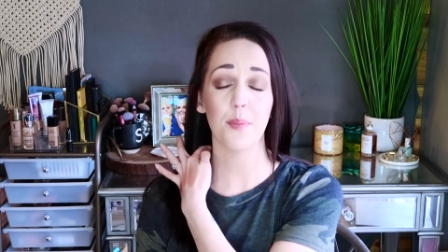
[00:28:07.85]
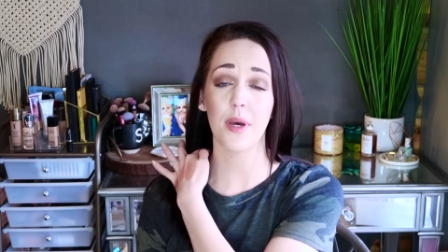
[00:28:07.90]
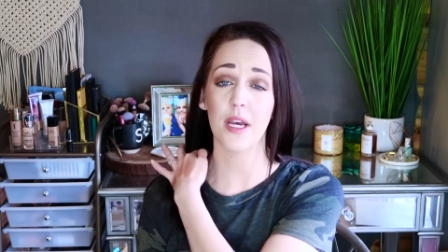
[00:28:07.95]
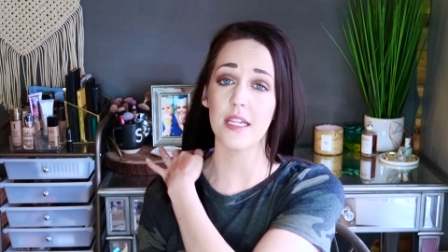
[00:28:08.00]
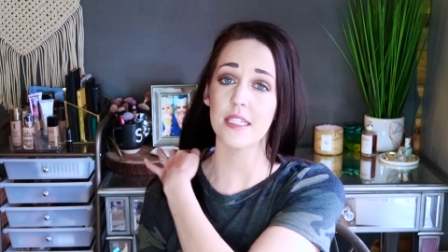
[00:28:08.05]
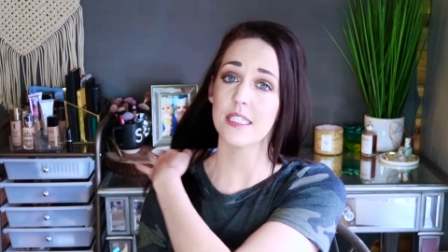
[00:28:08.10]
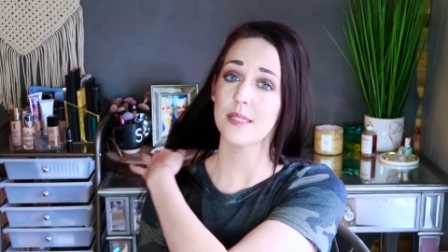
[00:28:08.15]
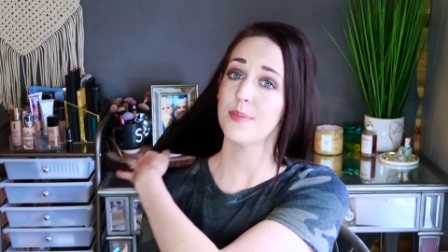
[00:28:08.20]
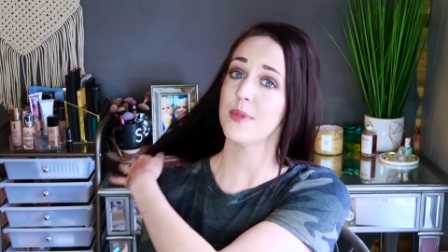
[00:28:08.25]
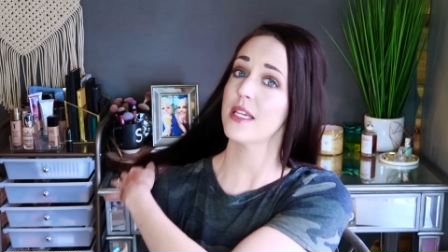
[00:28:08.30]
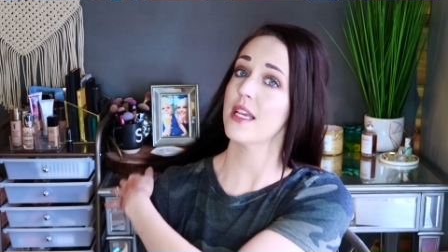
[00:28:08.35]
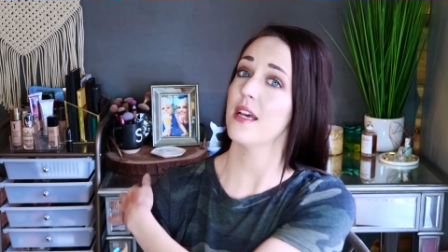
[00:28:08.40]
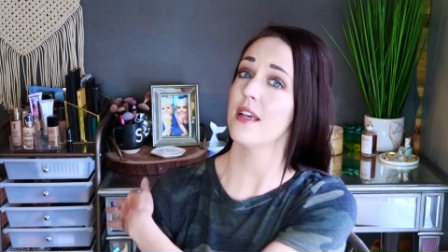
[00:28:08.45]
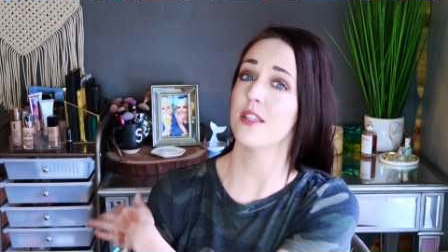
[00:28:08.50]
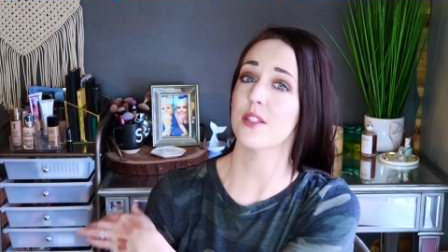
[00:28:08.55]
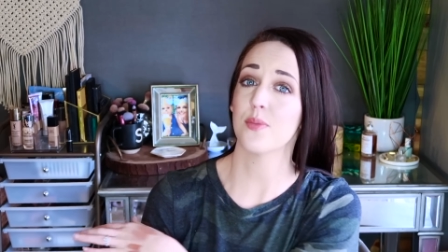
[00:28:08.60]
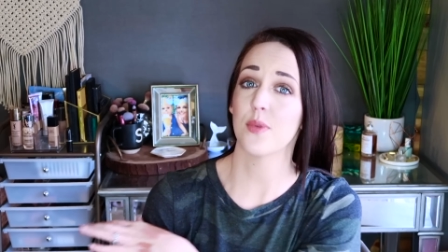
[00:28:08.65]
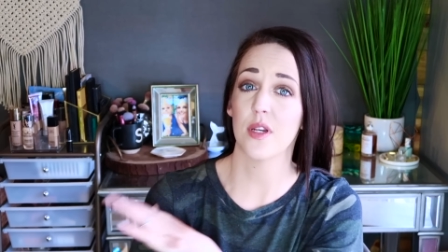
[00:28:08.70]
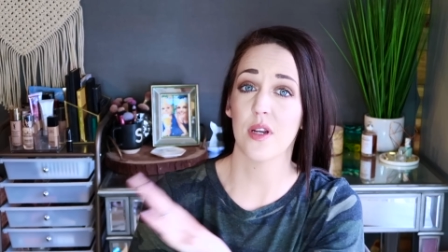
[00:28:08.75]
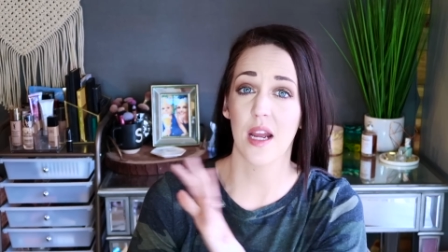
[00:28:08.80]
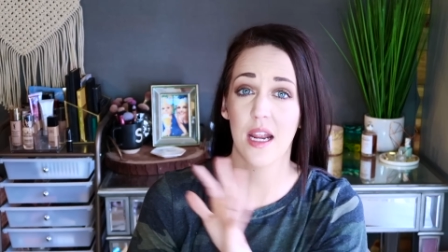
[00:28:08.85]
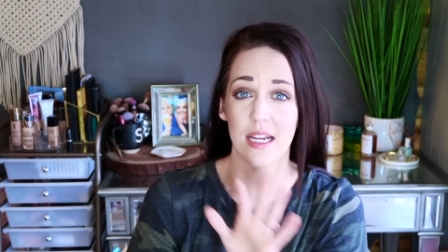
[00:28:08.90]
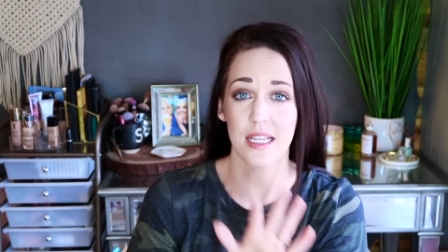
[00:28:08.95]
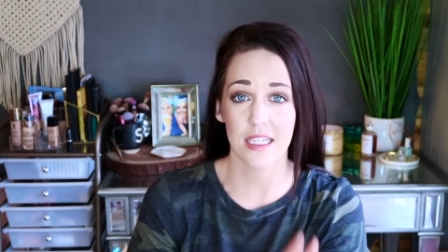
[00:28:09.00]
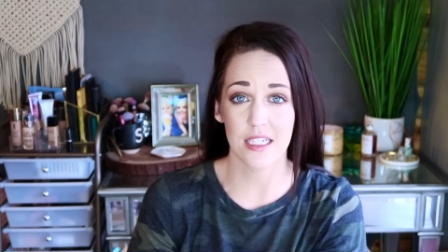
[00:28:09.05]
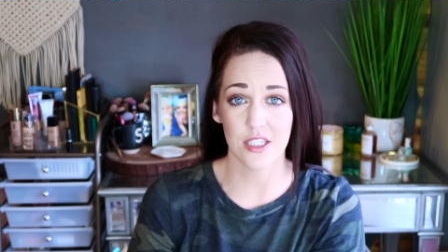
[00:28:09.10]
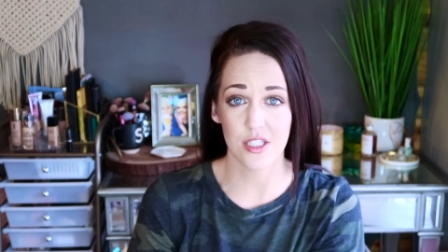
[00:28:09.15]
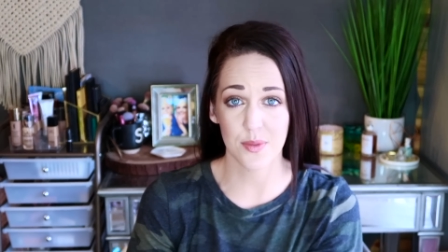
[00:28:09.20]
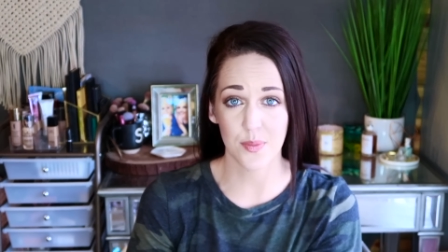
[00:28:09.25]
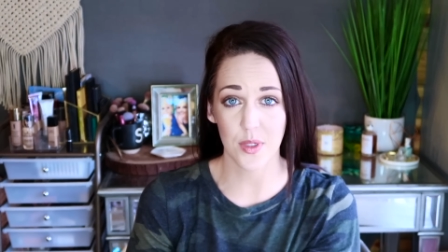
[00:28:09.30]
but because we are
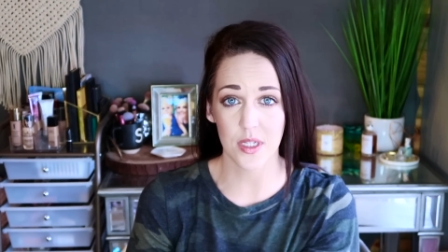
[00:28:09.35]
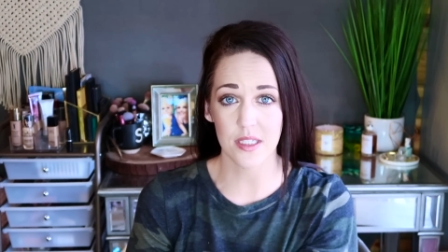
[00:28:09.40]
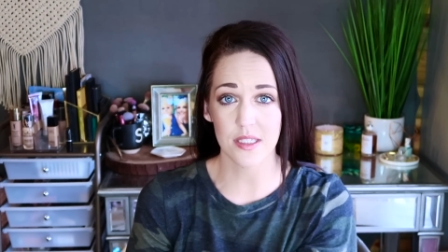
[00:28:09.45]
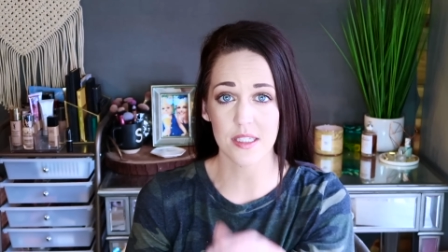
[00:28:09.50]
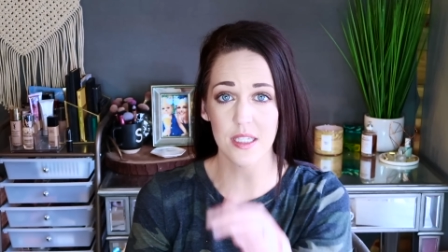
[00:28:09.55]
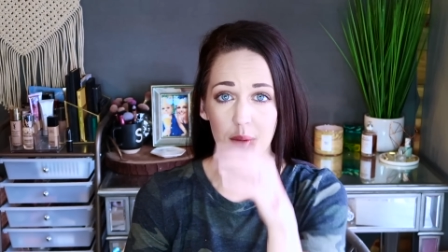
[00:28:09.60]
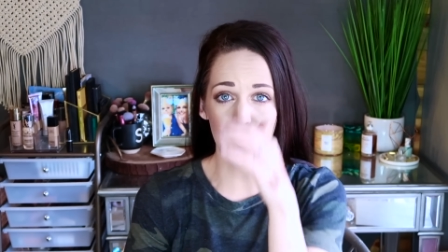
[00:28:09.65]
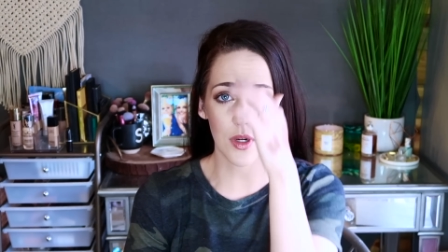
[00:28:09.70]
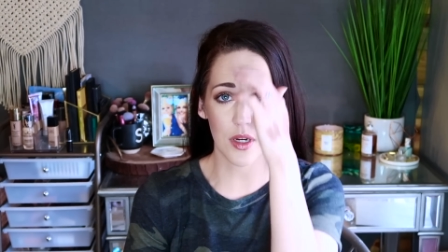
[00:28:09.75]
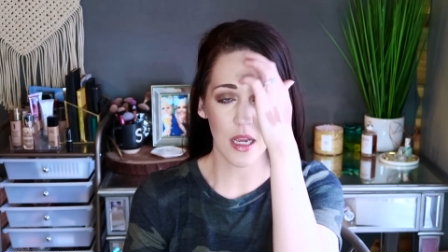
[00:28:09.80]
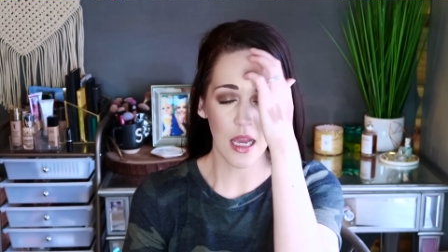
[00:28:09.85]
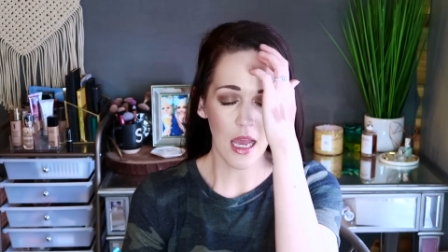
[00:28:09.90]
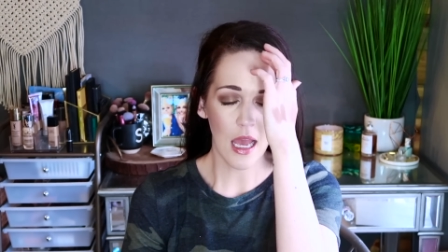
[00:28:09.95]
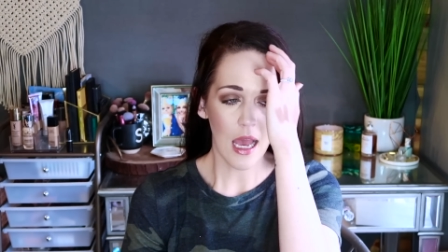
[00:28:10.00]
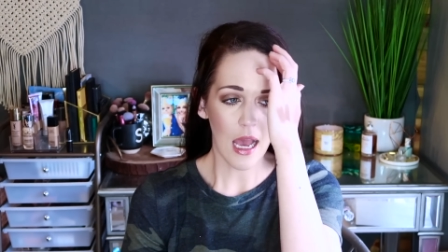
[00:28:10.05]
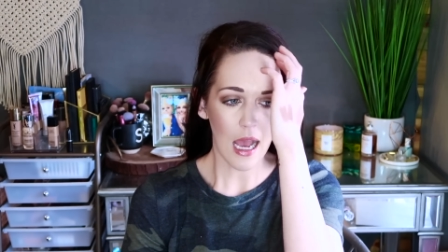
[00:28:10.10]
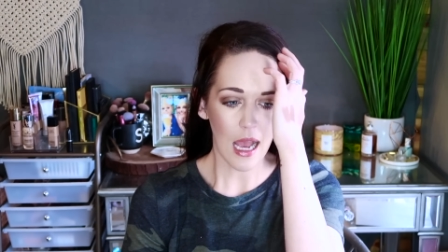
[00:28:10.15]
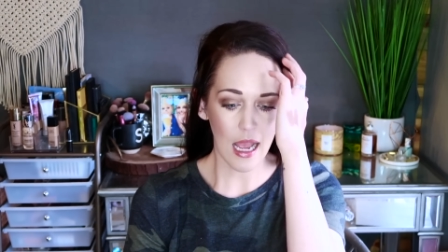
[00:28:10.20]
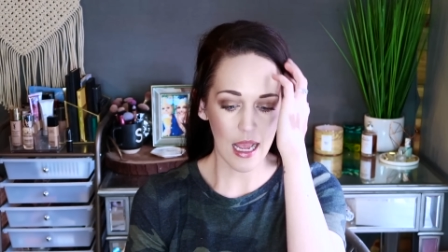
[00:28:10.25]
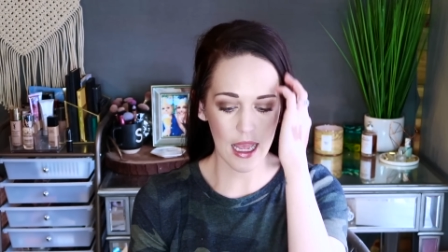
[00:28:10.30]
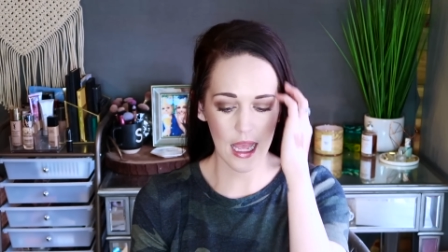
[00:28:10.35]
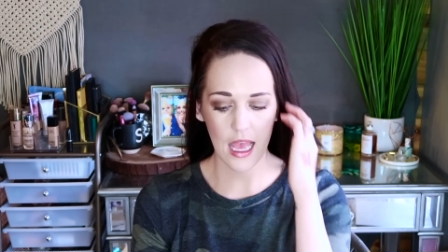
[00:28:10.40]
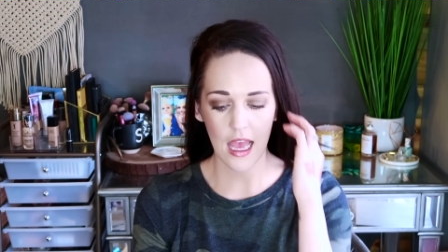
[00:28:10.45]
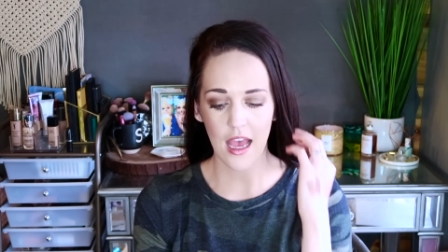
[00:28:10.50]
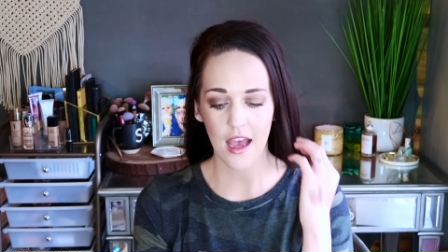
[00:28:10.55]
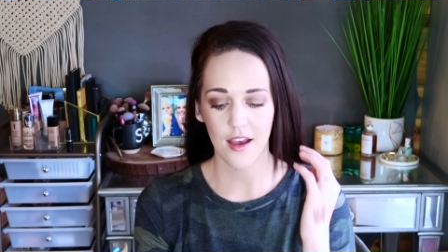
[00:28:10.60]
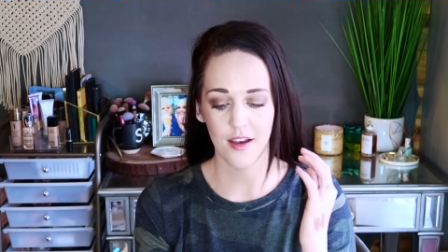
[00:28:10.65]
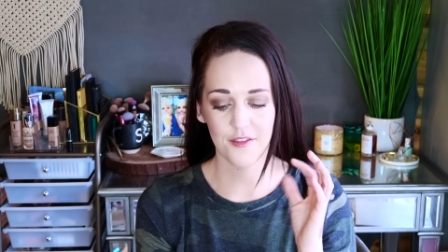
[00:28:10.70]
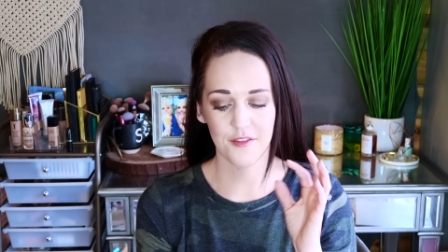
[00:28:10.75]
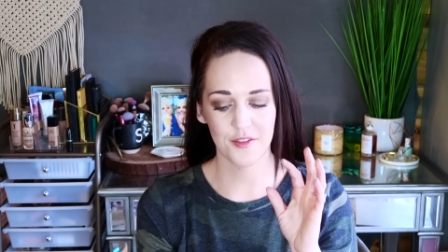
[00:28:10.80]
heading into spring summer, I
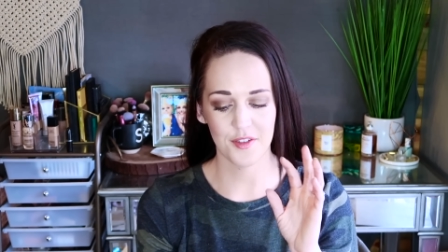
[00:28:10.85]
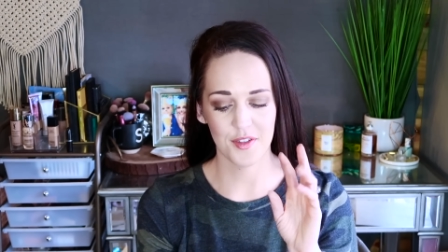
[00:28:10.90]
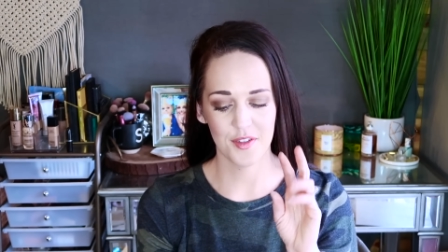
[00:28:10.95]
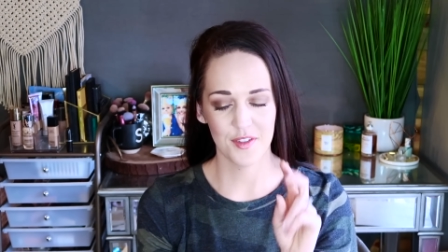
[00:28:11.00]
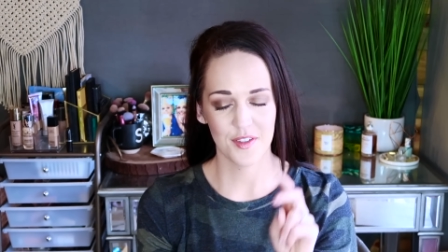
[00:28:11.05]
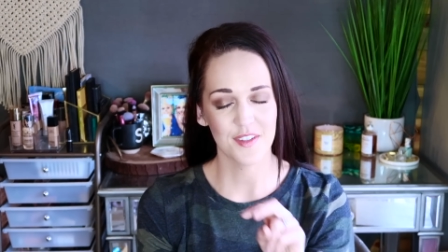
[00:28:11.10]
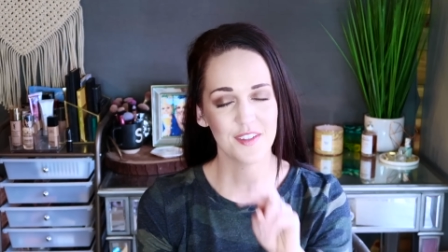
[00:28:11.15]
have